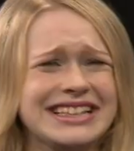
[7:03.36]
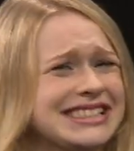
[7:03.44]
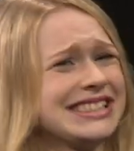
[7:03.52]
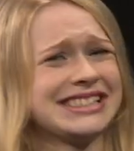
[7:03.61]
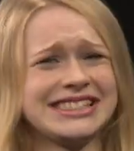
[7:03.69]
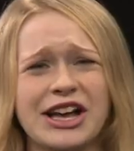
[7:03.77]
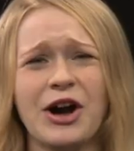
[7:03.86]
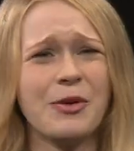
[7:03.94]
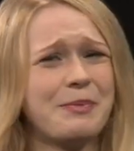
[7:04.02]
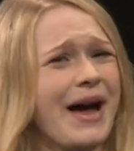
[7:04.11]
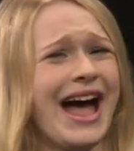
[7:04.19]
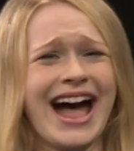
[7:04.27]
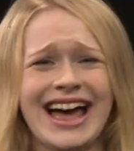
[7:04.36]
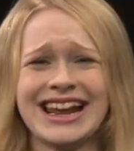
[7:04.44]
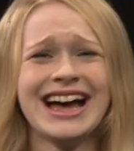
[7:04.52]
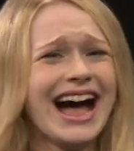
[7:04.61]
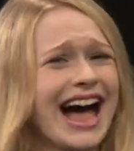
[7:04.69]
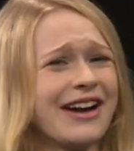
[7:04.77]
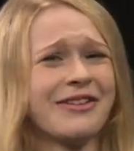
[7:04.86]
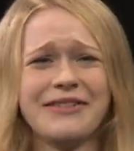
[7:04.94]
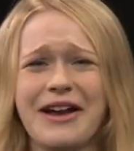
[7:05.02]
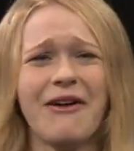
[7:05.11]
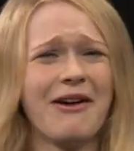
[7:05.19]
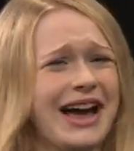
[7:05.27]
this is so bad.
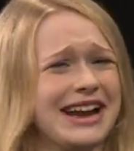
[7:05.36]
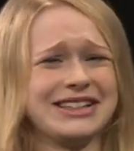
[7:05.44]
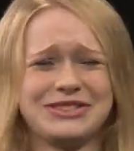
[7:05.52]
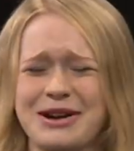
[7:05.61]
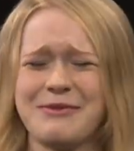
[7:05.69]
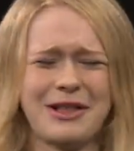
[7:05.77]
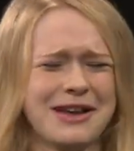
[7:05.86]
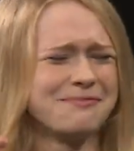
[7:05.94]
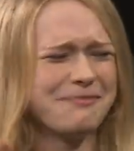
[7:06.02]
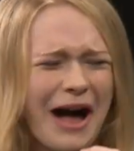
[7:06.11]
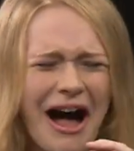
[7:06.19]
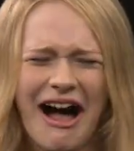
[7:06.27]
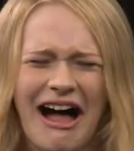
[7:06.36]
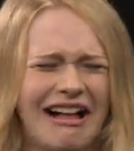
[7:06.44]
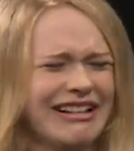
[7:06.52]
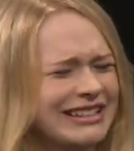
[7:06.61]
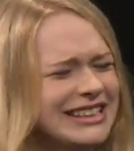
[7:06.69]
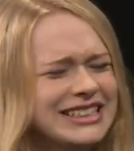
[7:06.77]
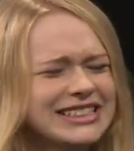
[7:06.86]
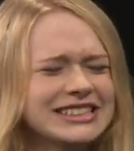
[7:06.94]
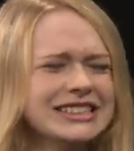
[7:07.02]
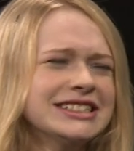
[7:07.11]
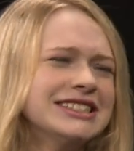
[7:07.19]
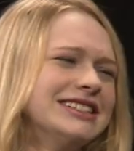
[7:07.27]
I don't know how to dribble a
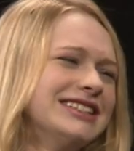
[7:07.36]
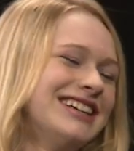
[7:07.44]
ball.